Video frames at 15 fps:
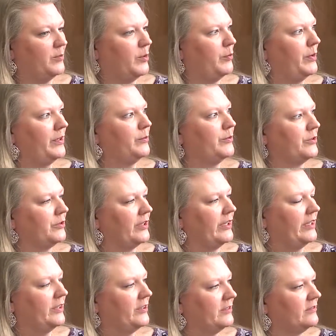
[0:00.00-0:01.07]
the momentum's already
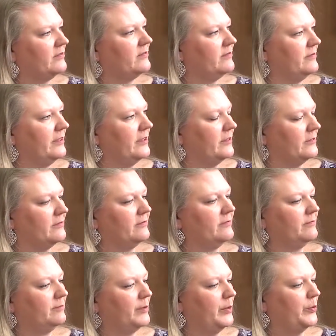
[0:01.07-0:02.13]
here.
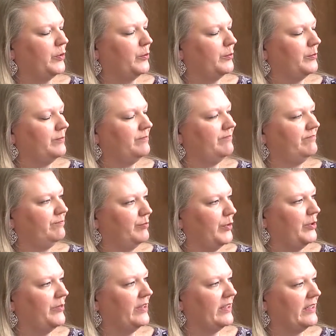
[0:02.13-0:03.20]
People are
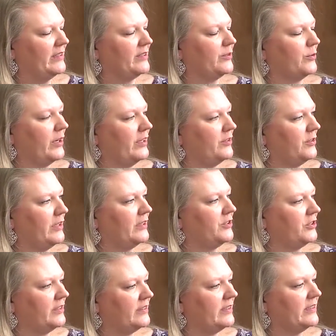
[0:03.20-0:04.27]
moving things in the right
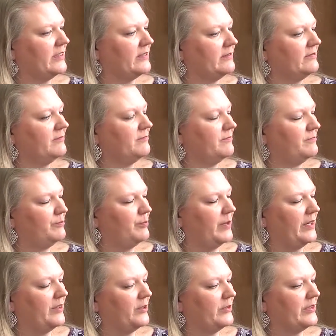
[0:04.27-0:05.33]
direction to
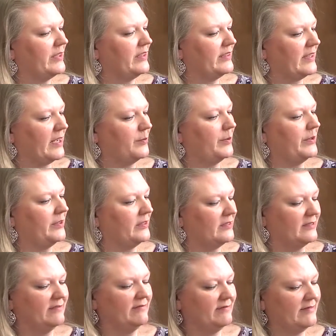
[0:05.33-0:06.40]
make those things
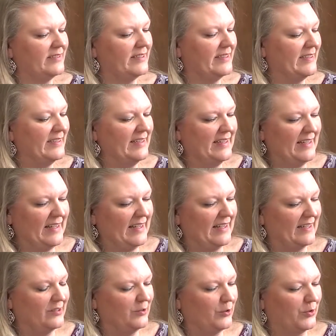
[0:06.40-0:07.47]
happen
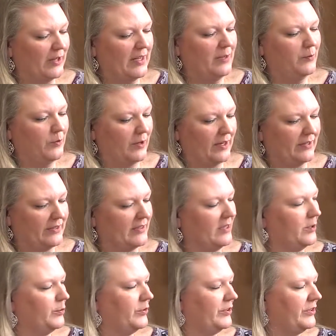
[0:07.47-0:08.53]
and create more housing
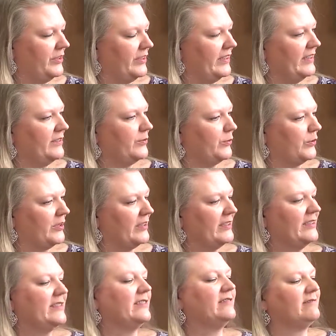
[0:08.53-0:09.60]
opportunities for
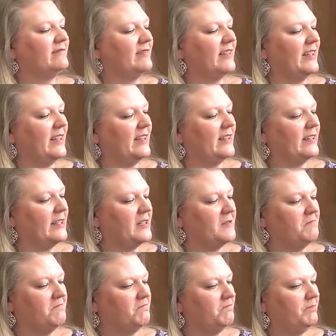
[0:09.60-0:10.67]
us, and
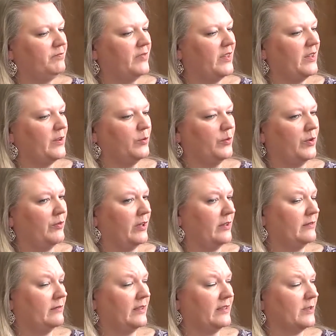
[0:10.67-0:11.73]
we've
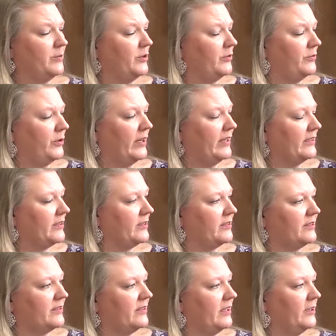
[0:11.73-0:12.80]
got lots of beautiful
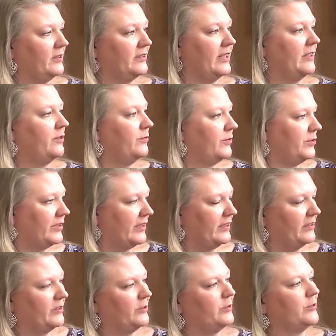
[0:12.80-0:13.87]
houses here in town for
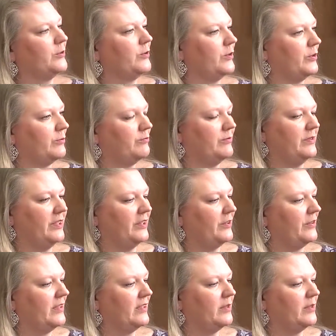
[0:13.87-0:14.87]
sale, or that